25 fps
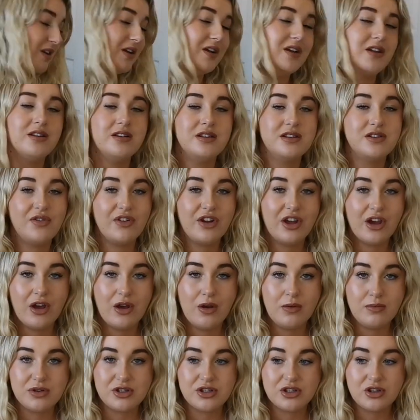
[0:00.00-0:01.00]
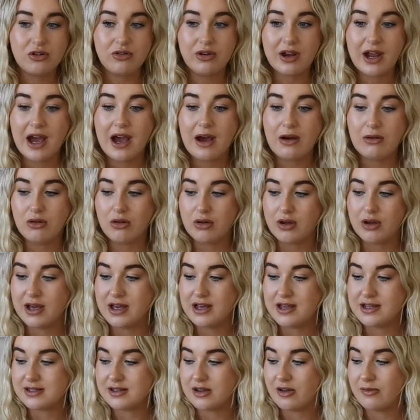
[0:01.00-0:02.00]
include in this video. I'm sorry how long
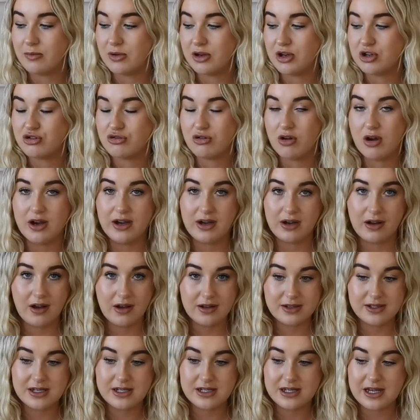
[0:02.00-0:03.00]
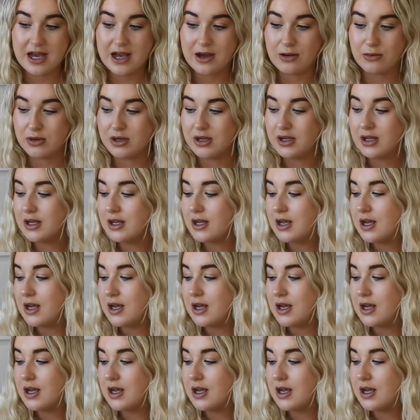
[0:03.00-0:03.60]
it is. I'm going to try and cut it down.